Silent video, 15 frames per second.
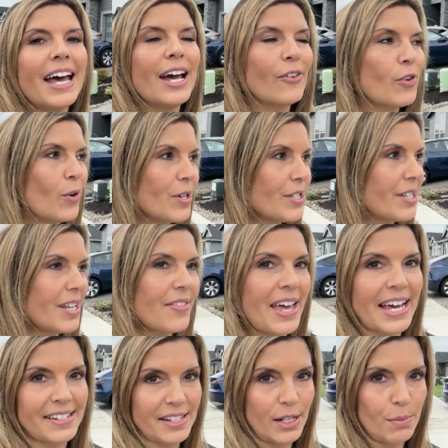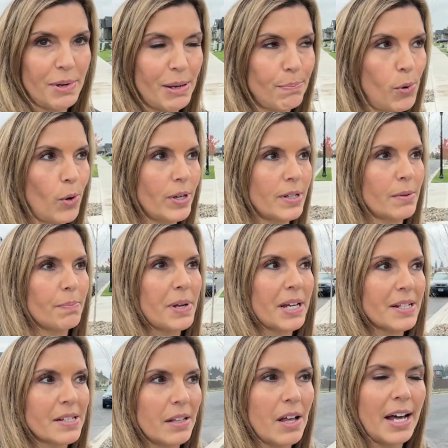of course that's going to be important,
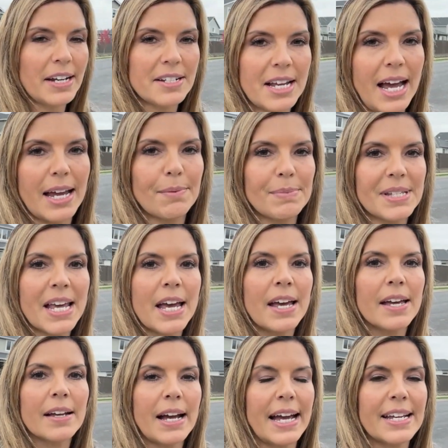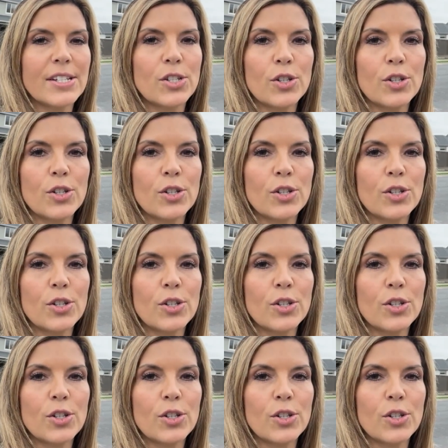because a lot of times, guys,